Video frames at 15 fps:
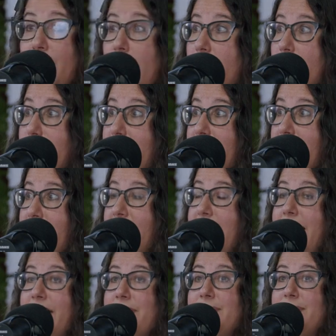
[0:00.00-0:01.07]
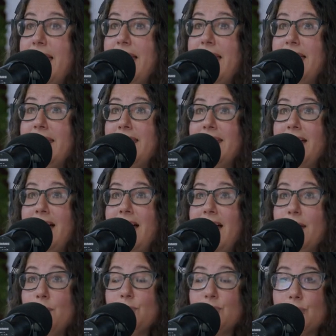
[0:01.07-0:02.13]
they hired me. And then
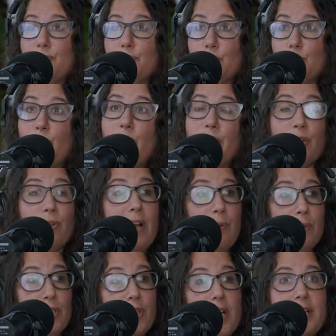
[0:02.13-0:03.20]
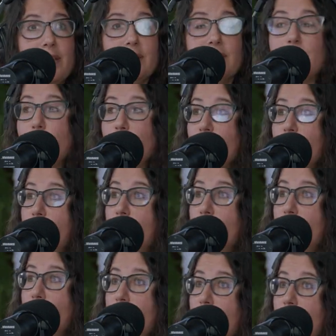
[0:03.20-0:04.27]
I was the first one on the ground. We shot it in the summer
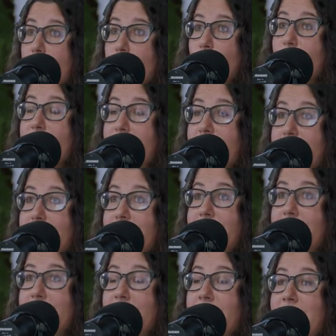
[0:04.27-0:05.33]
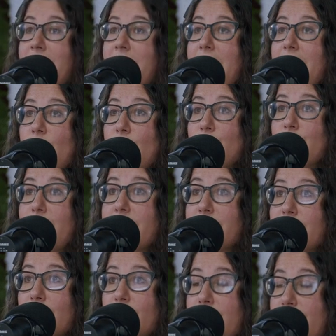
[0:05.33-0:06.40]
of uh, 2019. And our
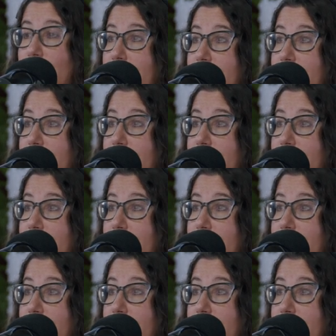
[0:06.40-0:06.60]
director, writer